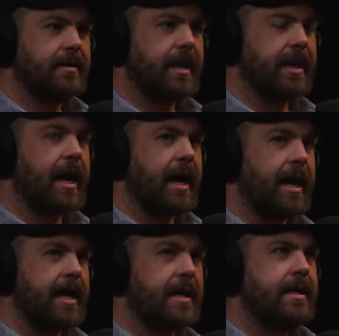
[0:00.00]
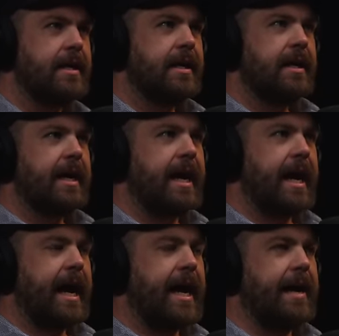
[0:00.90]
Like I
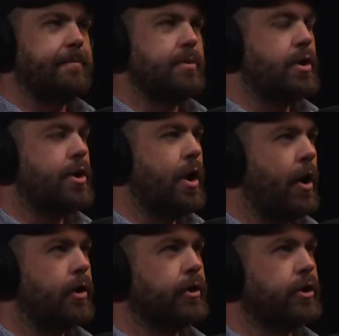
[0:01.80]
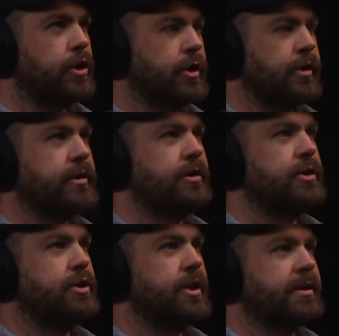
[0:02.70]
I am not good
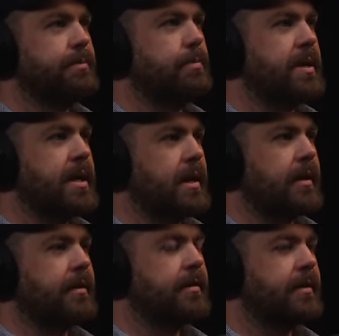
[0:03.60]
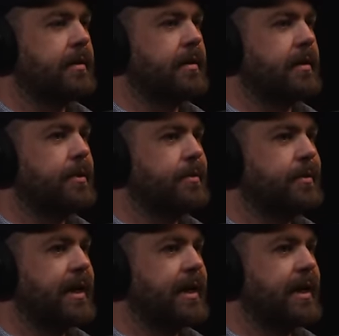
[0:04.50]
just being alone.